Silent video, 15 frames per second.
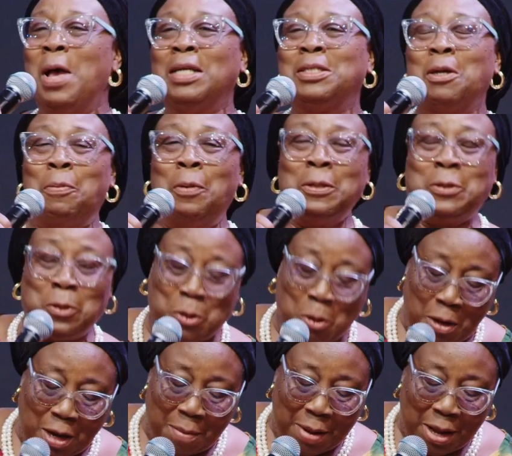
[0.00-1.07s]
we are supposed to
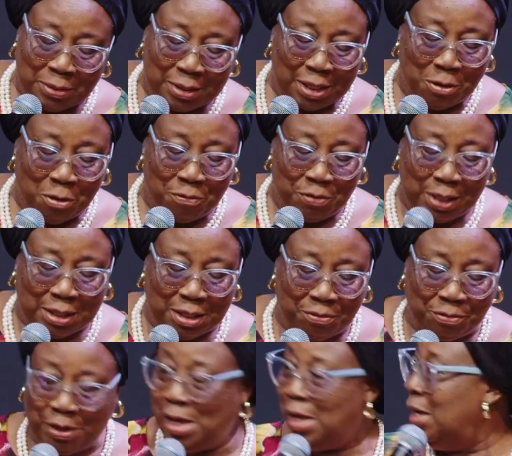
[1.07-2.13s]
talk about
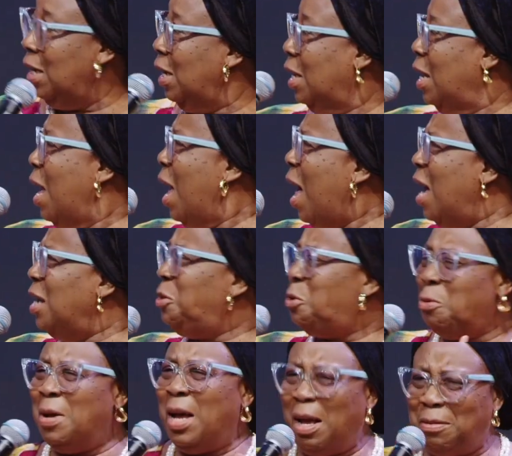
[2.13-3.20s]
innovative learning. I
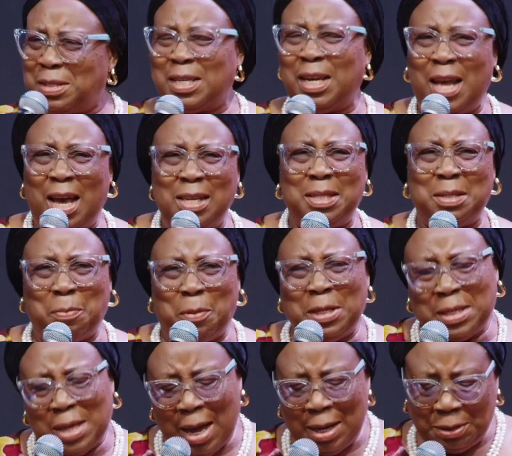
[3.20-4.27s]
do have slides,
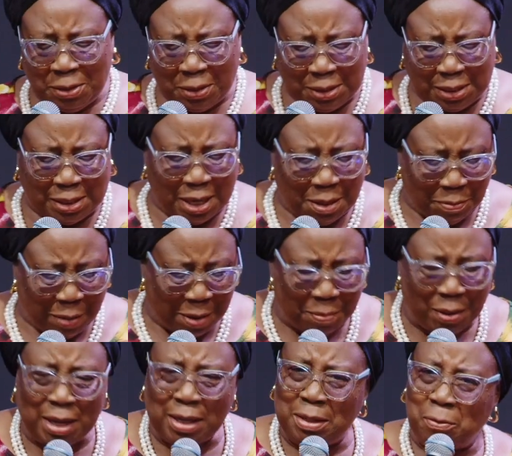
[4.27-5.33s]
but I just changed my
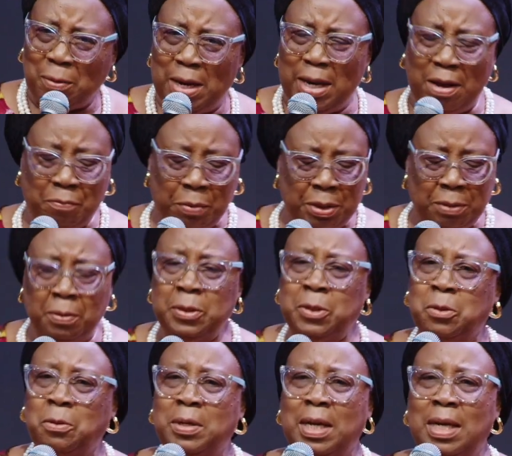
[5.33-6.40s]
mind while everybody was
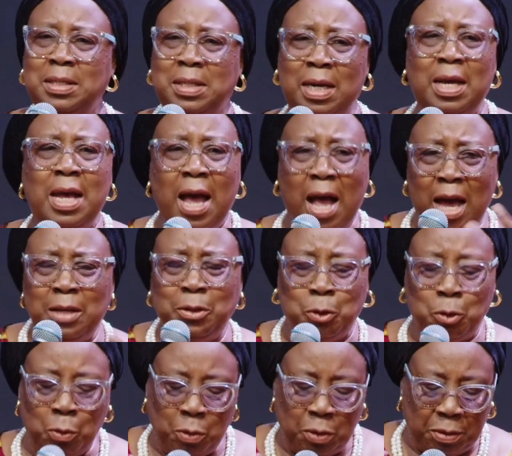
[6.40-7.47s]
talking and said, I
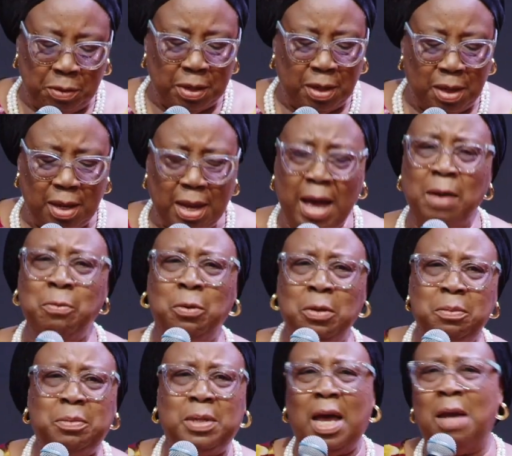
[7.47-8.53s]
too would, I
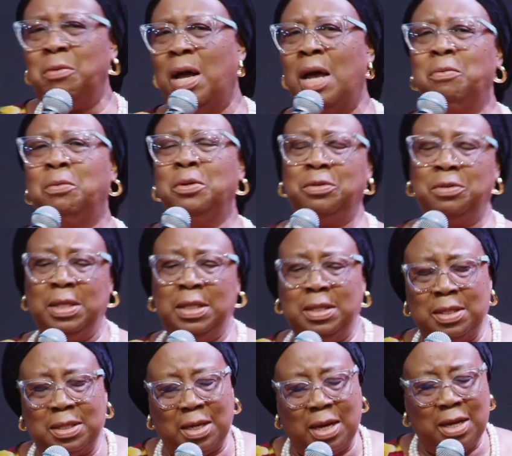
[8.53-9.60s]
won't read
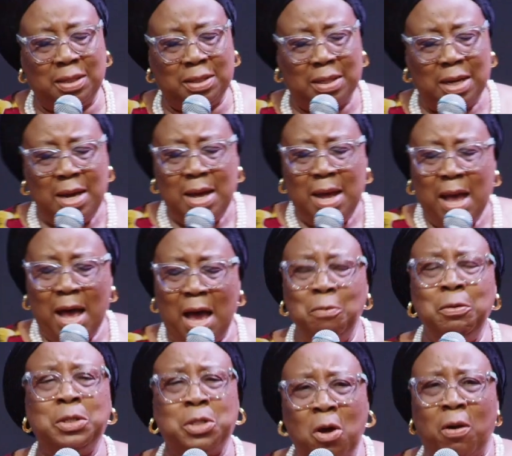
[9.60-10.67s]
the slides. I
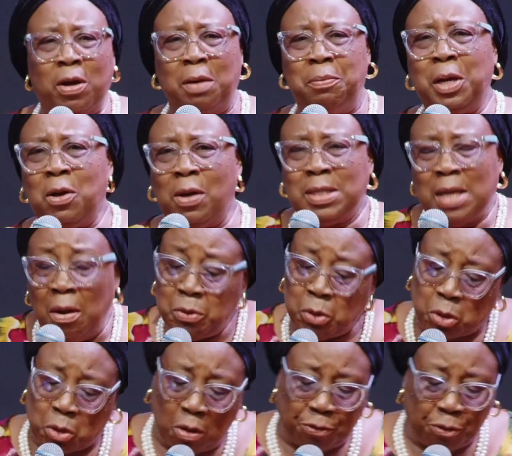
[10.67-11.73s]
will talk because I want
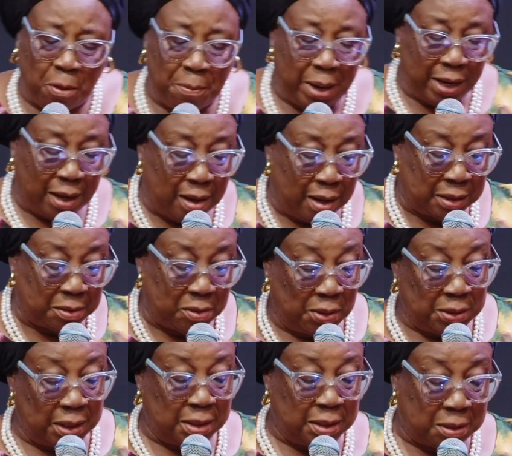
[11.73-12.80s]
to talk from my heart,
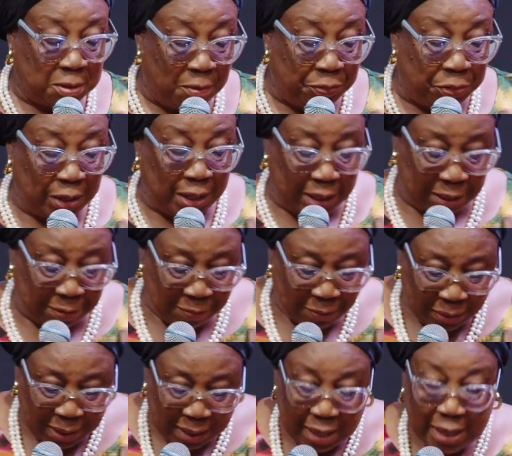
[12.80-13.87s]
because this is something
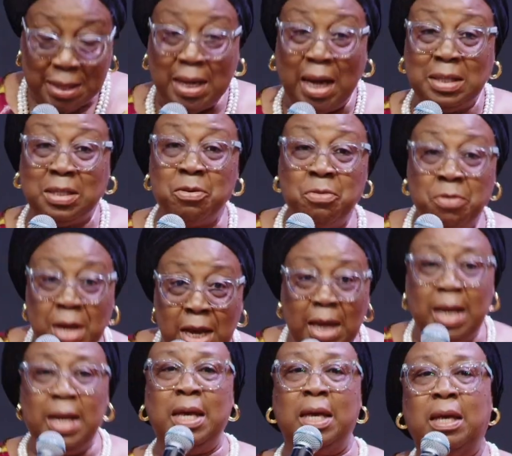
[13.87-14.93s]
that
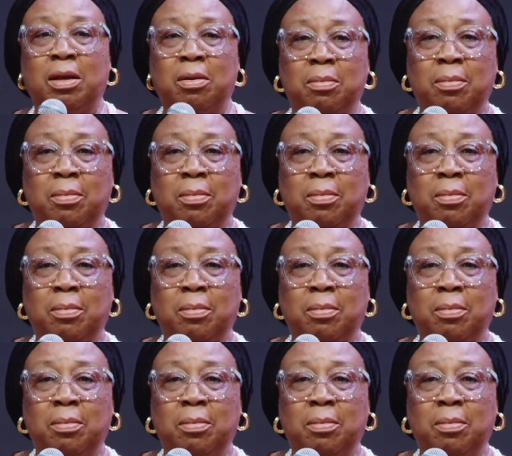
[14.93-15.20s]
really,